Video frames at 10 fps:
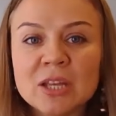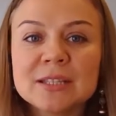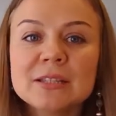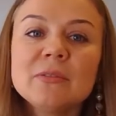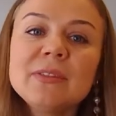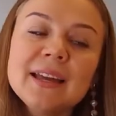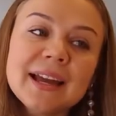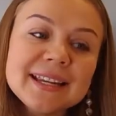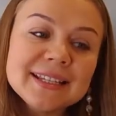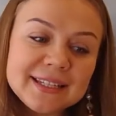So the
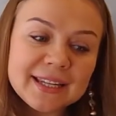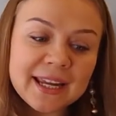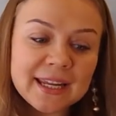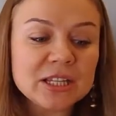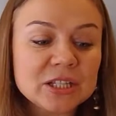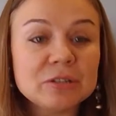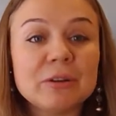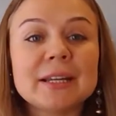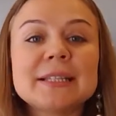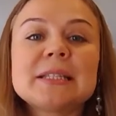idea is
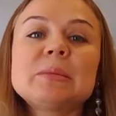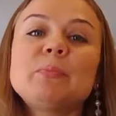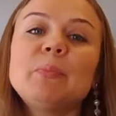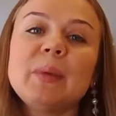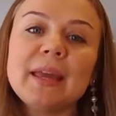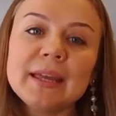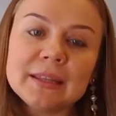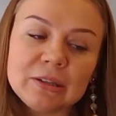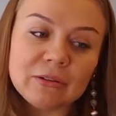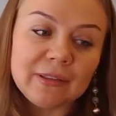to
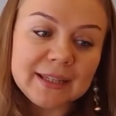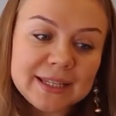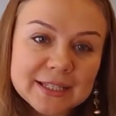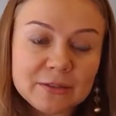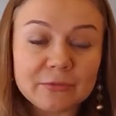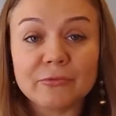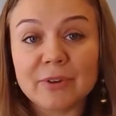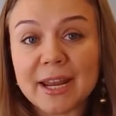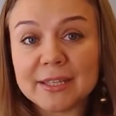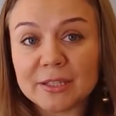expand your list of
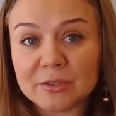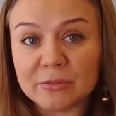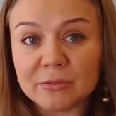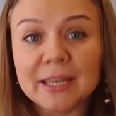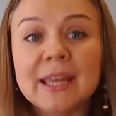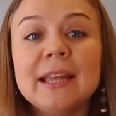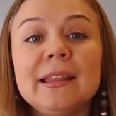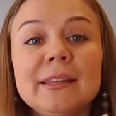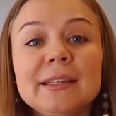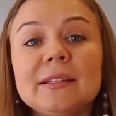gratitude
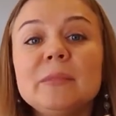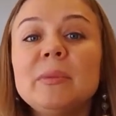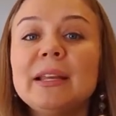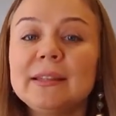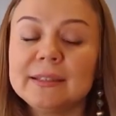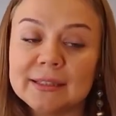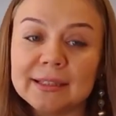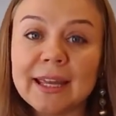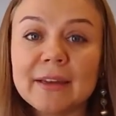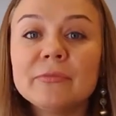little by
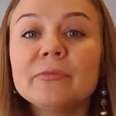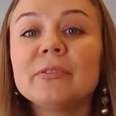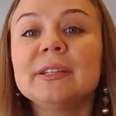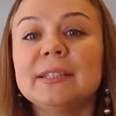little every